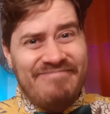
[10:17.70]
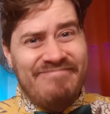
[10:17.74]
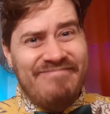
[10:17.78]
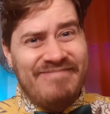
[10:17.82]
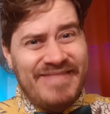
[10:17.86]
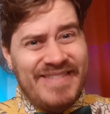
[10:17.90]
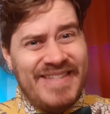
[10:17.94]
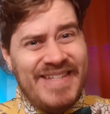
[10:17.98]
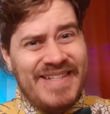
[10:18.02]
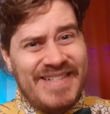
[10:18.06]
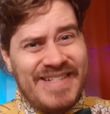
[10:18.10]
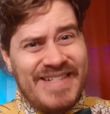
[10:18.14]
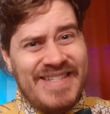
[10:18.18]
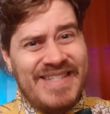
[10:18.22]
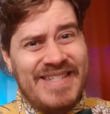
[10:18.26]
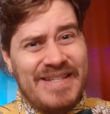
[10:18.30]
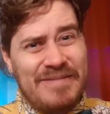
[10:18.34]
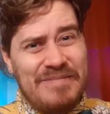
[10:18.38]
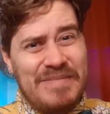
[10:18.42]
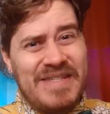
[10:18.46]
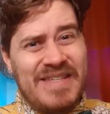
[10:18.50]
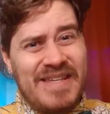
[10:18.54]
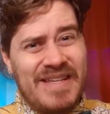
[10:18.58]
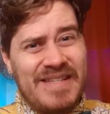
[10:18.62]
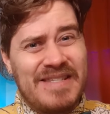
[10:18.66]
that just
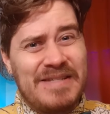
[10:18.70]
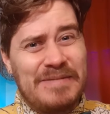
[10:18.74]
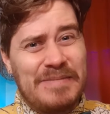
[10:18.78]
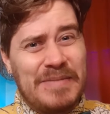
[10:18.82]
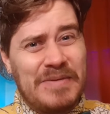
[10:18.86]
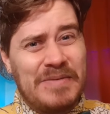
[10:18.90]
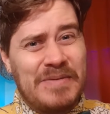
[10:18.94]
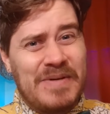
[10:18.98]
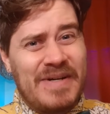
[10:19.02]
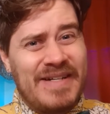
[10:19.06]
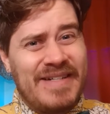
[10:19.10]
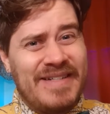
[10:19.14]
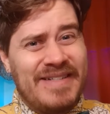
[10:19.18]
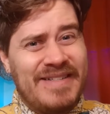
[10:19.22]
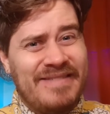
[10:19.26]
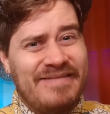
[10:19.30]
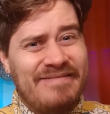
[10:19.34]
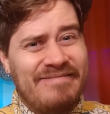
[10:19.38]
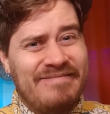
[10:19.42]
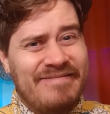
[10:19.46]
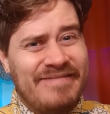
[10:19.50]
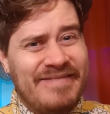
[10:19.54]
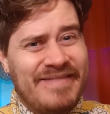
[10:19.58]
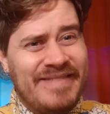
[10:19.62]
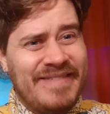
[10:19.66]
seems sensible, right?
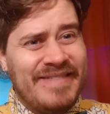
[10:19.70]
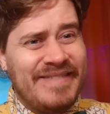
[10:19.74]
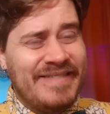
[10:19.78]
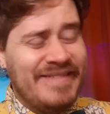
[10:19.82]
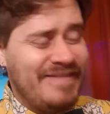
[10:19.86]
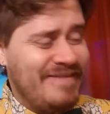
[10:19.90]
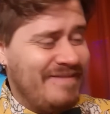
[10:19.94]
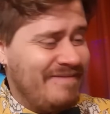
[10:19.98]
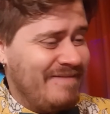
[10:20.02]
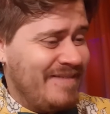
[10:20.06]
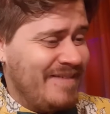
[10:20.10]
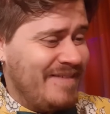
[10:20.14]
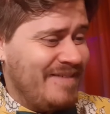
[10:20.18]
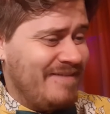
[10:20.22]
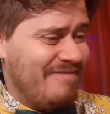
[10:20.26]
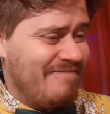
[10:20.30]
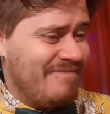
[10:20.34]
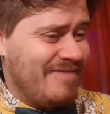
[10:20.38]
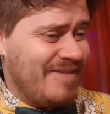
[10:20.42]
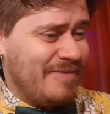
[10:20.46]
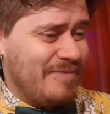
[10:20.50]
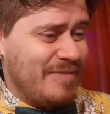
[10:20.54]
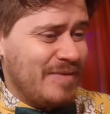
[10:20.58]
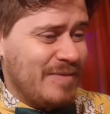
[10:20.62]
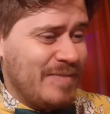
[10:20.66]
Don't
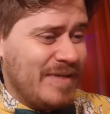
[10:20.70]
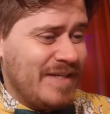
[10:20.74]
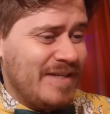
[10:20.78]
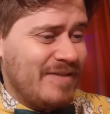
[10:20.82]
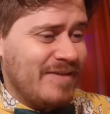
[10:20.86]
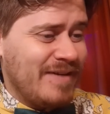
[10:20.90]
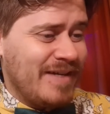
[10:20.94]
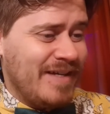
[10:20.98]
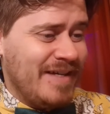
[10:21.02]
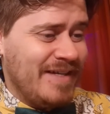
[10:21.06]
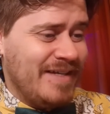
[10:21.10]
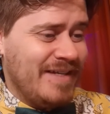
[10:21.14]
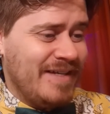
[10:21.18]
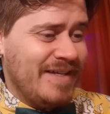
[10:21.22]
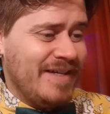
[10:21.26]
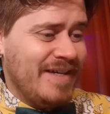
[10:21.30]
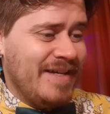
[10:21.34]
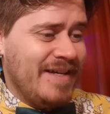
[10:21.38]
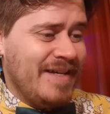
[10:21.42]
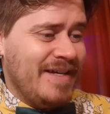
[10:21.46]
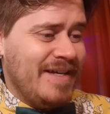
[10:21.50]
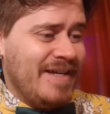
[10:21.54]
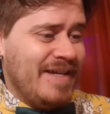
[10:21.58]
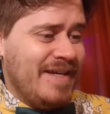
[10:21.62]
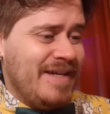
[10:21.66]
be mean to a kid.
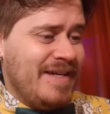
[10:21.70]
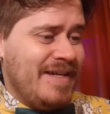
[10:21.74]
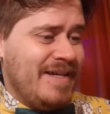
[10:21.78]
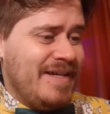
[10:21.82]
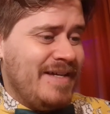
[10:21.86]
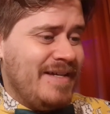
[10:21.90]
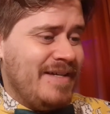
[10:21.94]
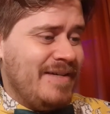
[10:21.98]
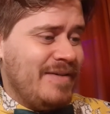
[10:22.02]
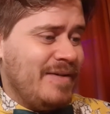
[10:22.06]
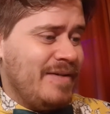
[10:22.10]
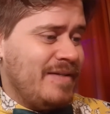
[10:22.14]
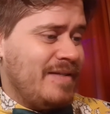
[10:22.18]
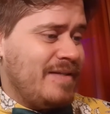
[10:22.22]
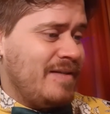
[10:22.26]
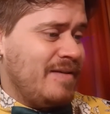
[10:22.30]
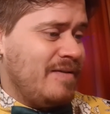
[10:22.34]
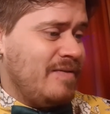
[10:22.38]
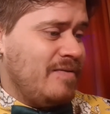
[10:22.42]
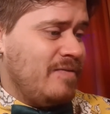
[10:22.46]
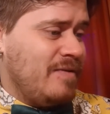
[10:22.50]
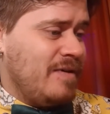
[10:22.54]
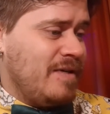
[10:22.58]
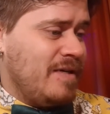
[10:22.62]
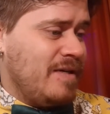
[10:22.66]
Okay, so